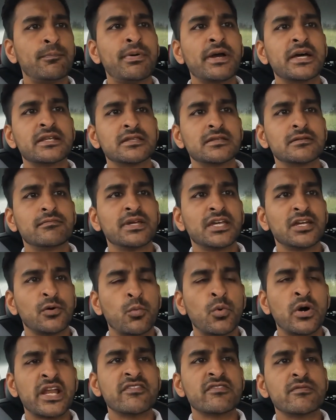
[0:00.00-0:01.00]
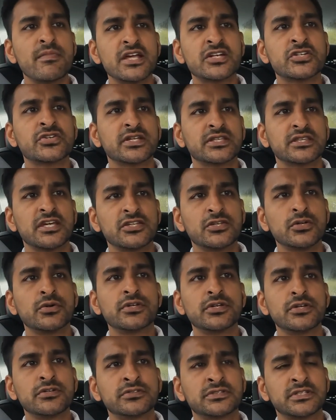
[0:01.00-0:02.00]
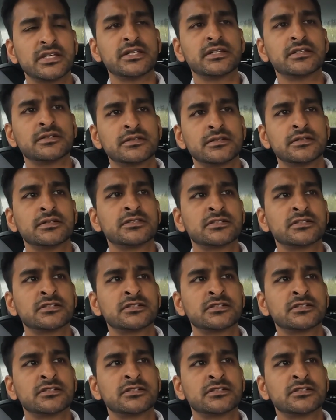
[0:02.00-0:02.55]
better than me on whatever metric that you're using